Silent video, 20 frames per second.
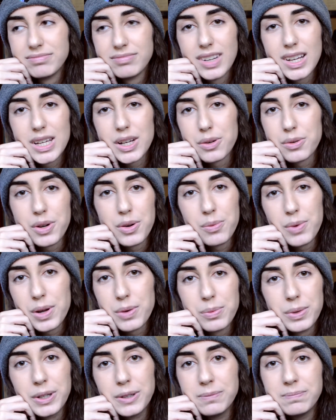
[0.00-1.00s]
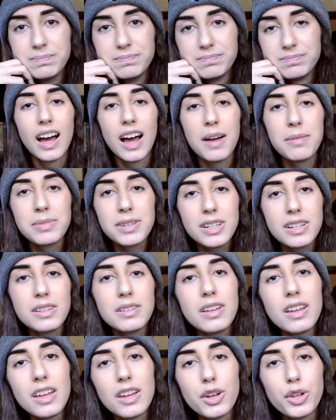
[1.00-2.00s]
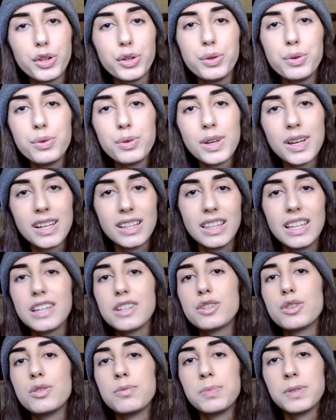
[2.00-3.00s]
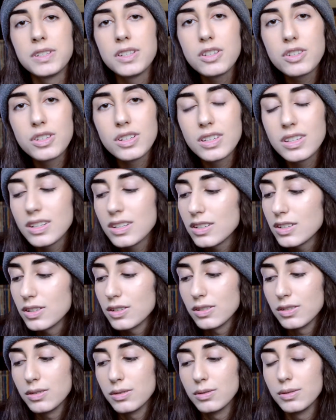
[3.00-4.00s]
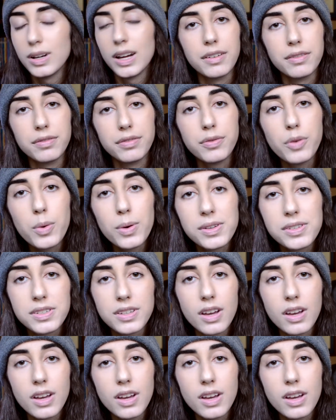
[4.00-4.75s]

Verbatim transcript: I don't know what will. I'm gonna include a link to a petition to enforce